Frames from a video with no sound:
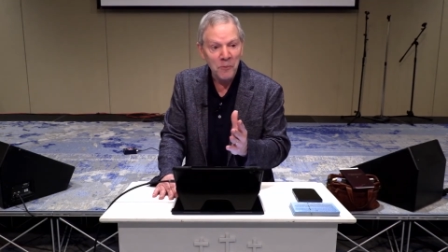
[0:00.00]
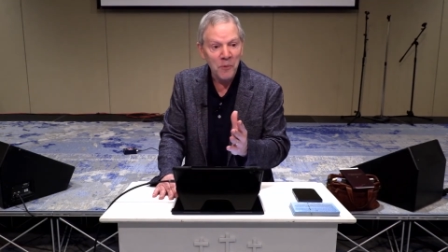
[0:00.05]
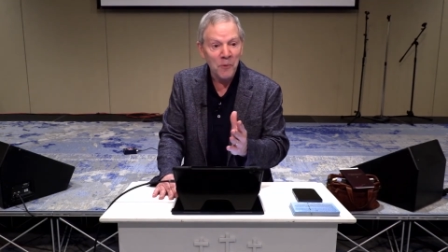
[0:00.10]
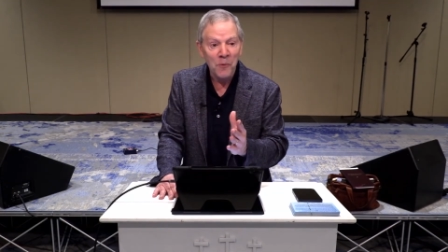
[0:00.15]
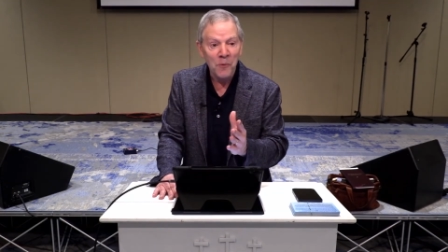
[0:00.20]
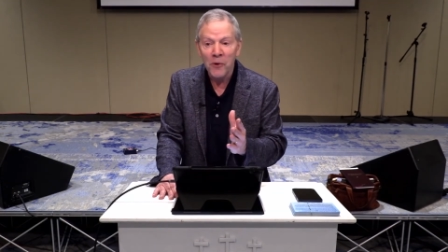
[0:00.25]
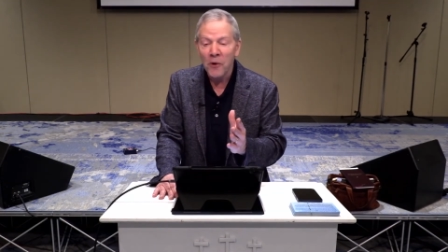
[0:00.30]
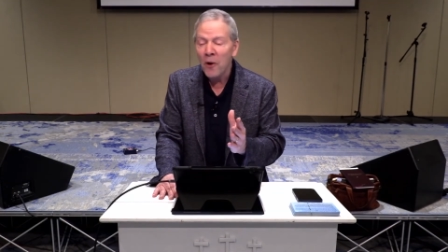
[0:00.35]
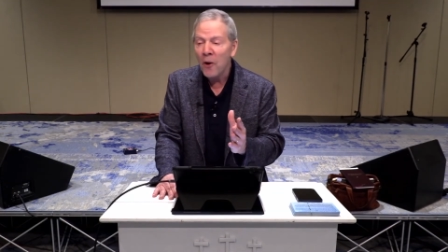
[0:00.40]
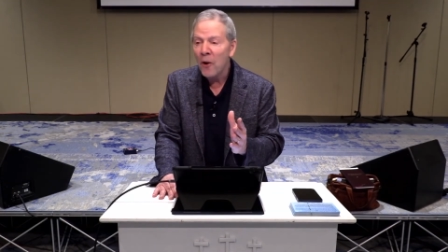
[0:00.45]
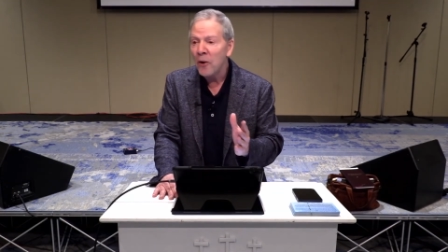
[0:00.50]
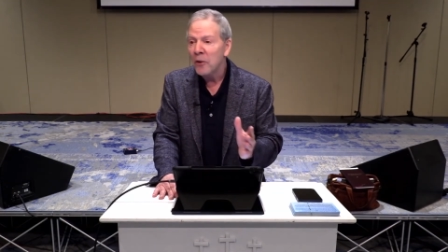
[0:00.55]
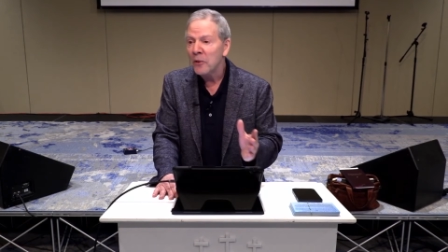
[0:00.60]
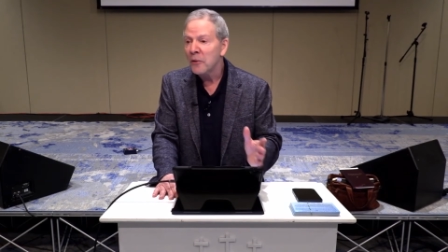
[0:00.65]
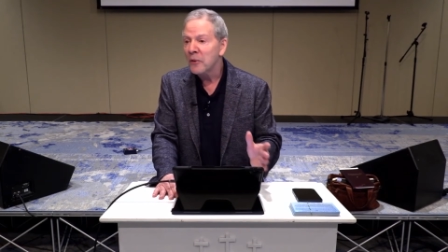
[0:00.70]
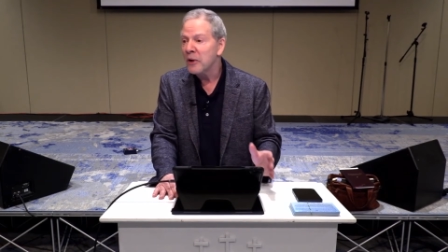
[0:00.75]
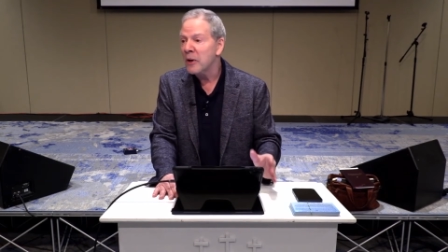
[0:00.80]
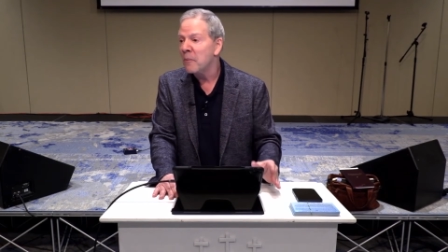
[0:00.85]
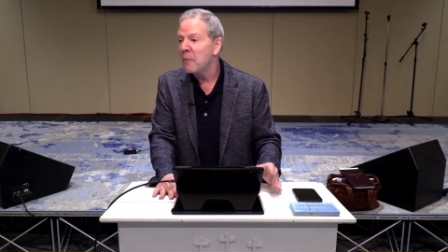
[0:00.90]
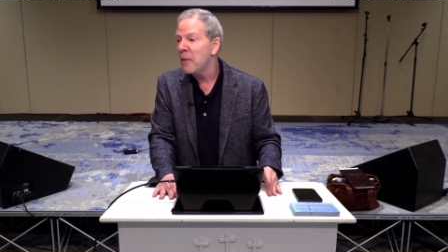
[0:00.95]
but
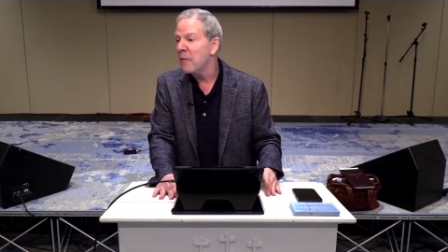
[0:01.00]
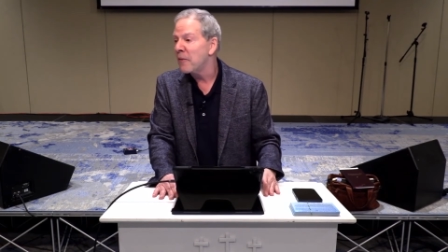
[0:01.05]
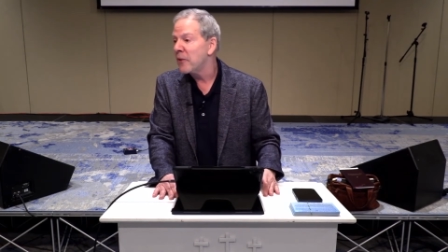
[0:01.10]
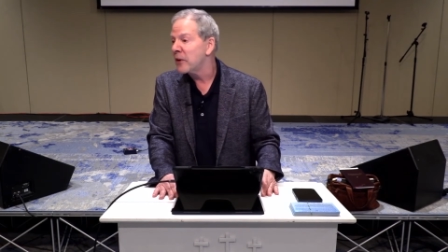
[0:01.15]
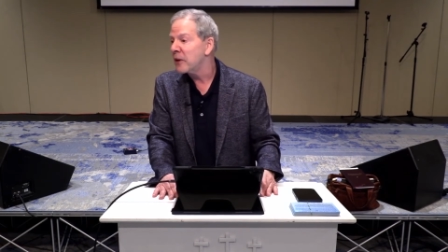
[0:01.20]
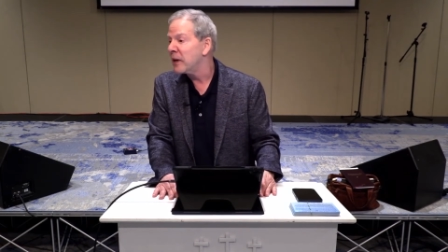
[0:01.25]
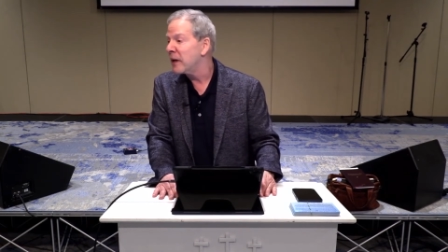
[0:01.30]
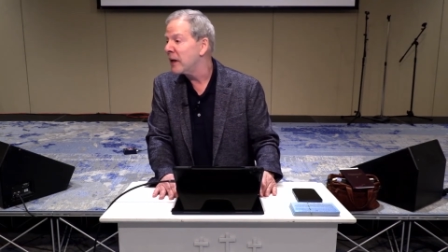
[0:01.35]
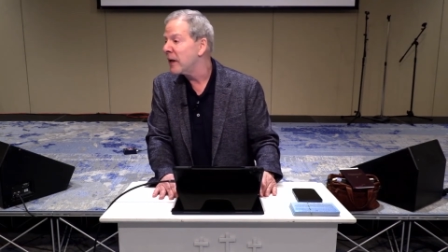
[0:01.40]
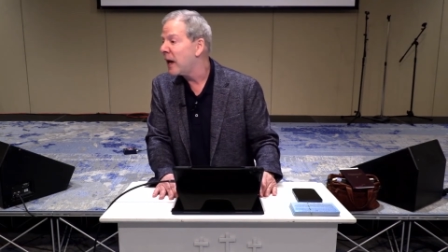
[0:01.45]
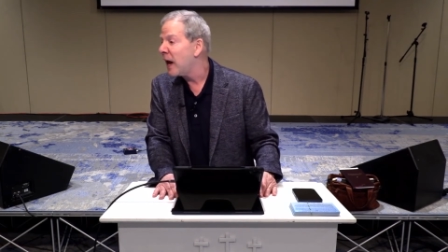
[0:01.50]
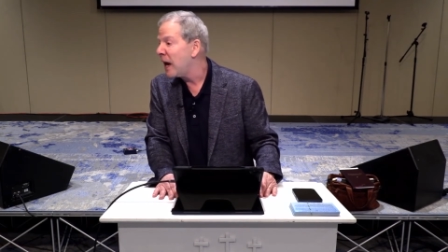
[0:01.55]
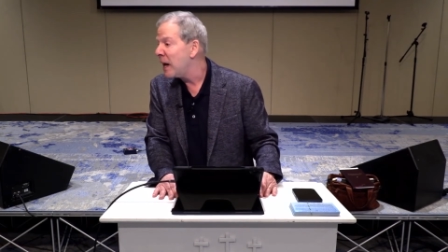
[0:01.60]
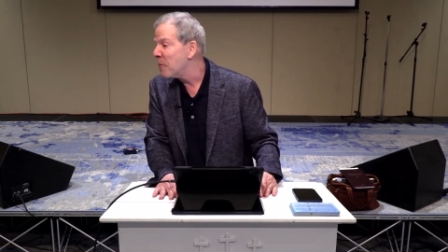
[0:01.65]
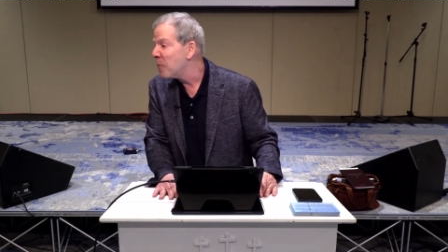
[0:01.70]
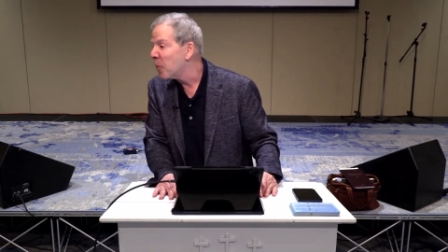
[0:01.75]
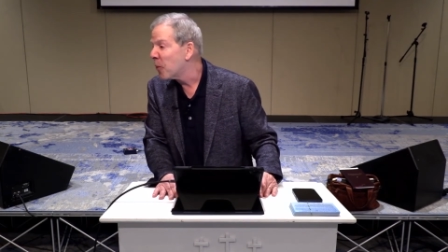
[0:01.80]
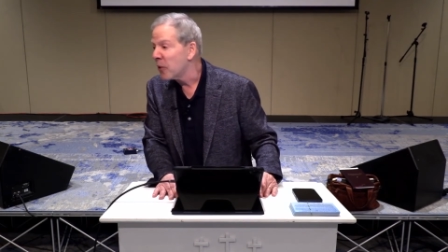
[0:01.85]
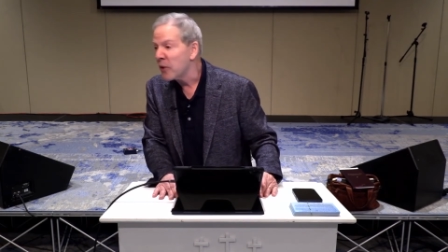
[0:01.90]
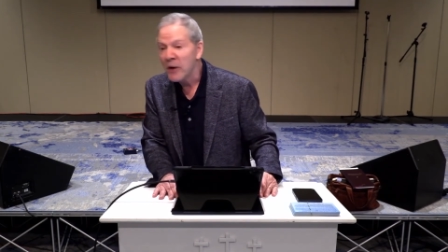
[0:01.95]
some of us decay
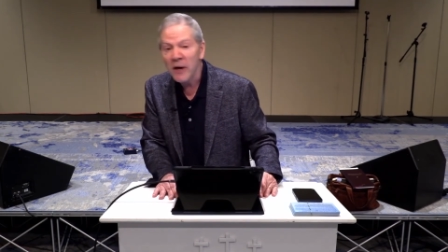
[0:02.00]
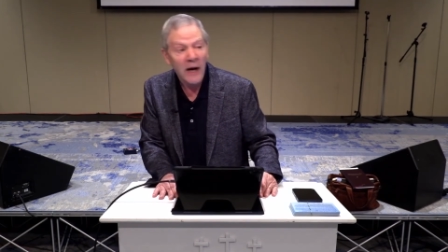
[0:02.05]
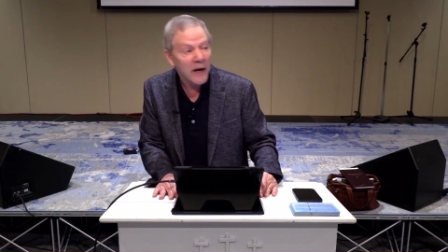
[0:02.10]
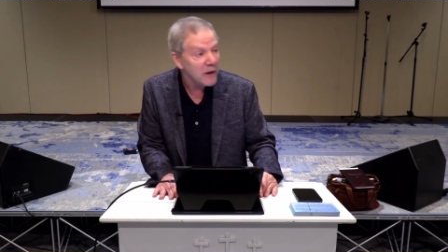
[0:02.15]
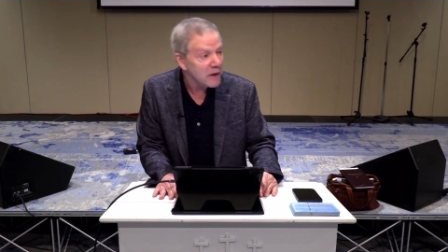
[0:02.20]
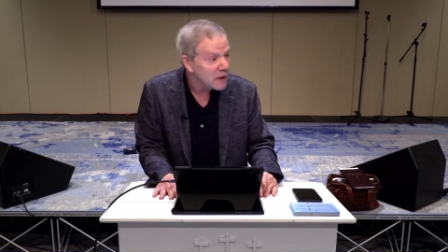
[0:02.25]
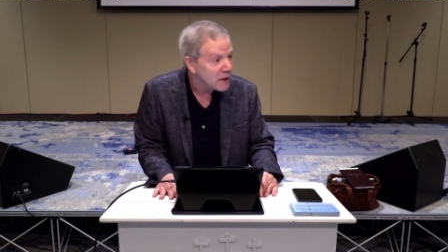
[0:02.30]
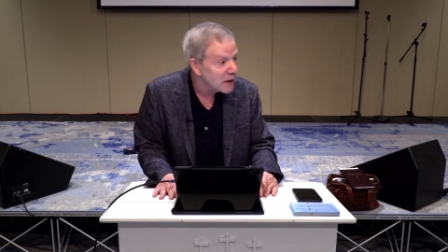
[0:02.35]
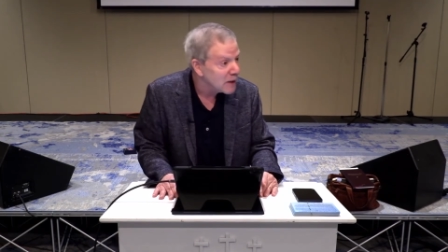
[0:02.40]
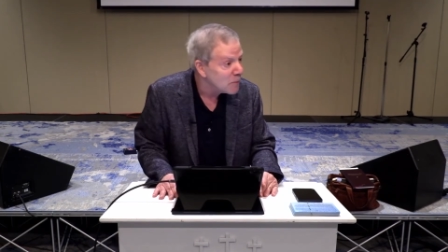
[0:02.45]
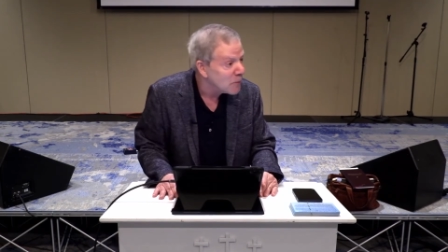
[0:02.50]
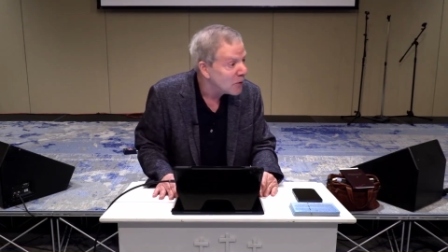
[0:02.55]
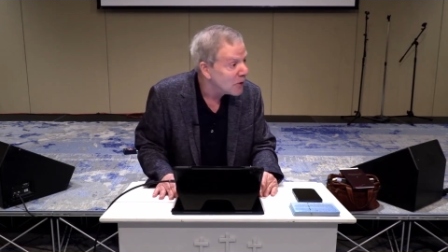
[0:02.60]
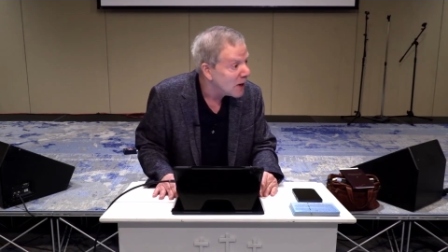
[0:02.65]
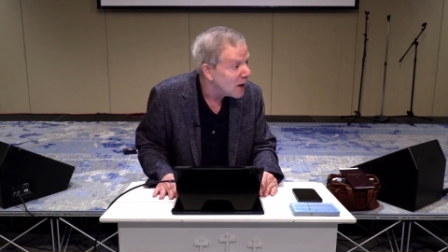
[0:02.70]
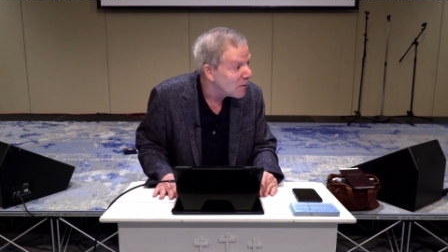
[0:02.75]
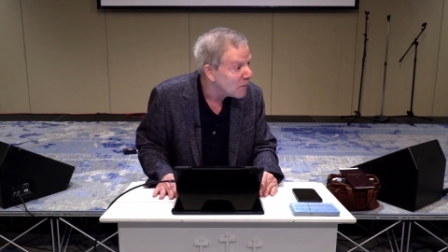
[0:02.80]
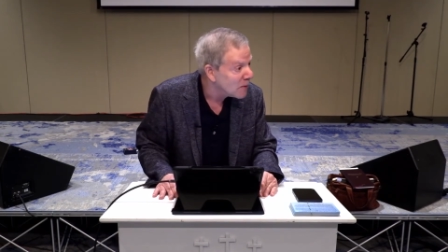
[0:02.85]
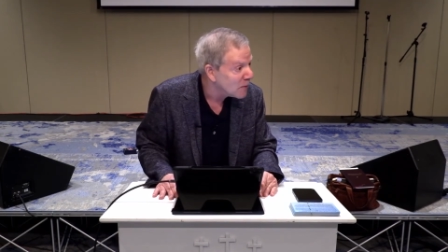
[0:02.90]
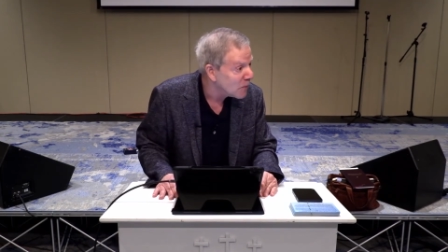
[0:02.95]
more nicely,
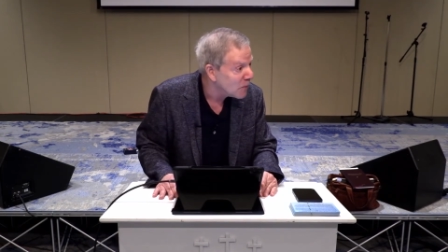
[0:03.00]
perhaps,